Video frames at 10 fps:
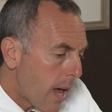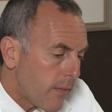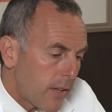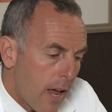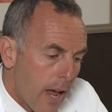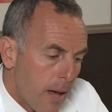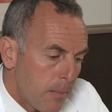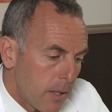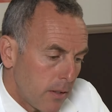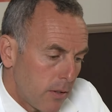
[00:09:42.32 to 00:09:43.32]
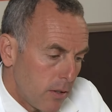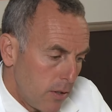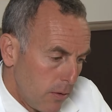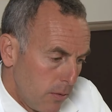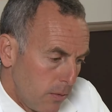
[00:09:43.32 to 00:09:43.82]
have to happen to
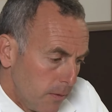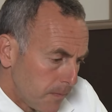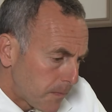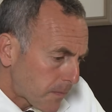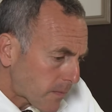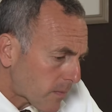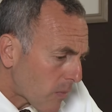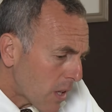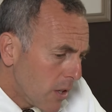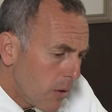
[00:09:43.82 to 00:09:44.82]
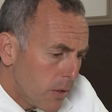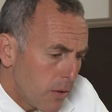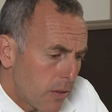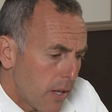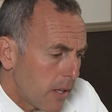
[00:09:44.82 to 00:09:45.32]
you, when
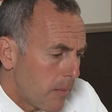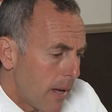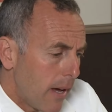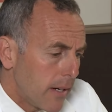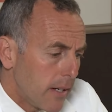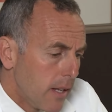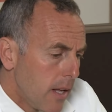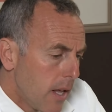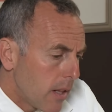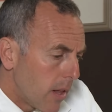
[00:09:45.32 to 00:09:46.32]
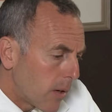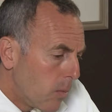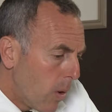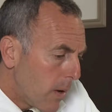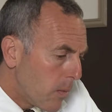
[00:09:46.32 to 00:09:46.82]
you think about it, like
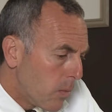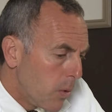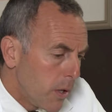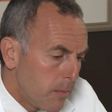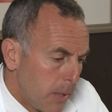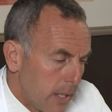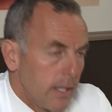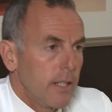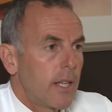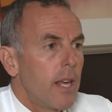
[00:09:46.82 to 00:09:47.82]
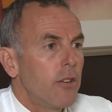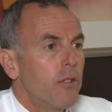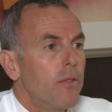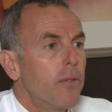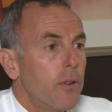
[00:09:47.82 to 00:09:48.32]
what would be an
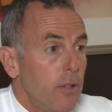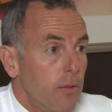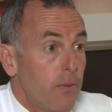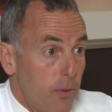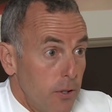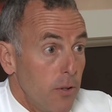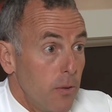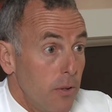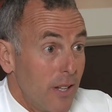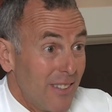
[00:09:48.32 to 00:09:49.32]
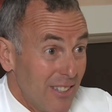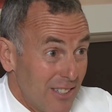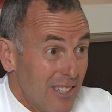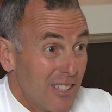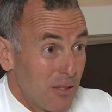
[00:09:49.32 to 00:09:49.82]
indication for you that
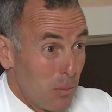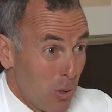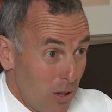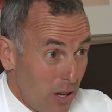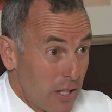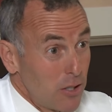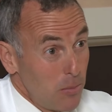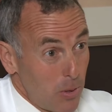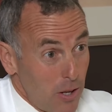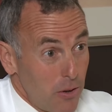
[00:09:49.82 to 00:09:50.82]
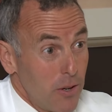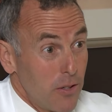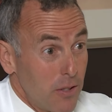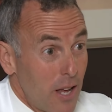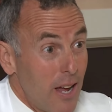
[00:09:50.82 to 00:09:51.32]
this is more like your brother and
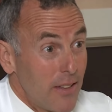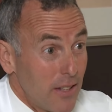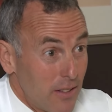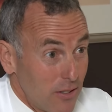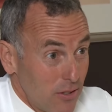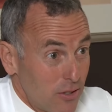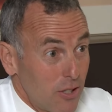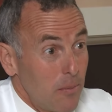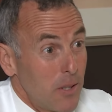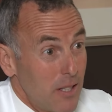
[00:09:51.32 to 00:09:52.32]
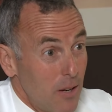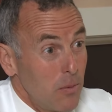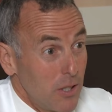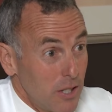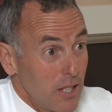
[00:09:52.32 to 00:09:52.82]
your dad, that this is something that
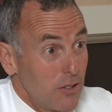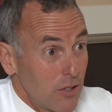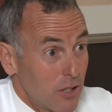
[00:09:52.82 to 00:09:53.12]
really is a